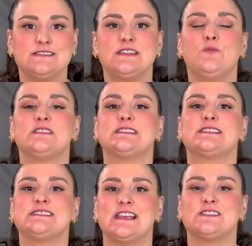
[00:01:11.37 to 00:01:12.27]
can see what
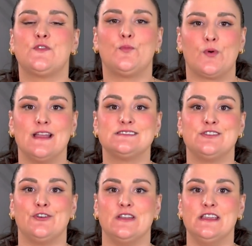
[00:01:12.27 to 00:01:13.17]
successful brands
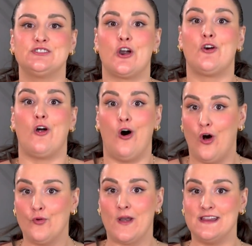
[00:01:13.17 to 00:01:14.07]
in your niche are
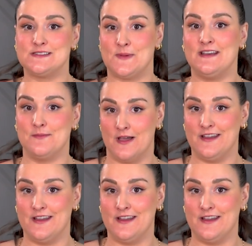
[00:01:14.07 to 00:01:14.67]
already spending